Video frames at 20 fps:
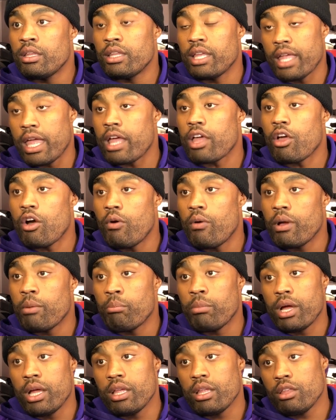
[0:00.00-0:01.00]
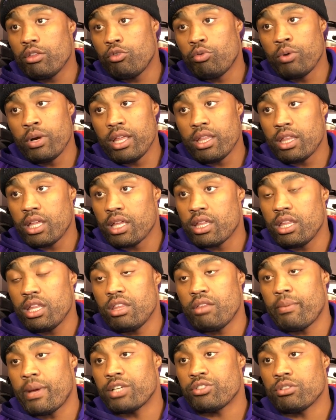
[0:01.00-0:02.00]
to get going. But 26,
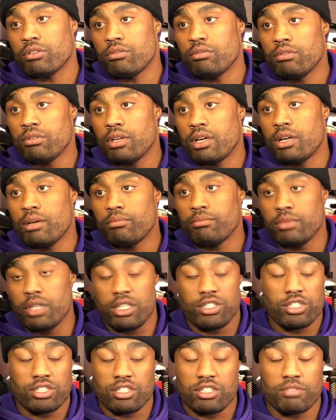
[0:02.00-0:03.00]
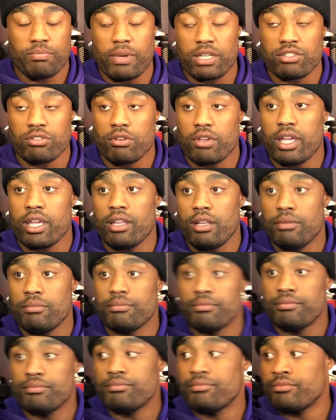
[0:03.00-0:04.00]
he's special. Um, he's just a special kid.
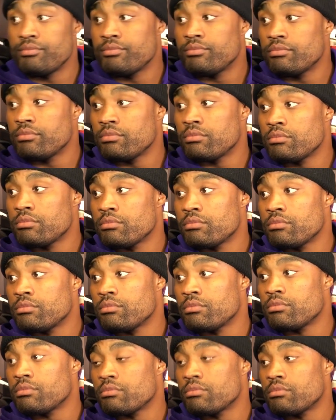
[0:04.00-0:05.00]
Yeah, with Pat Shurmur leading that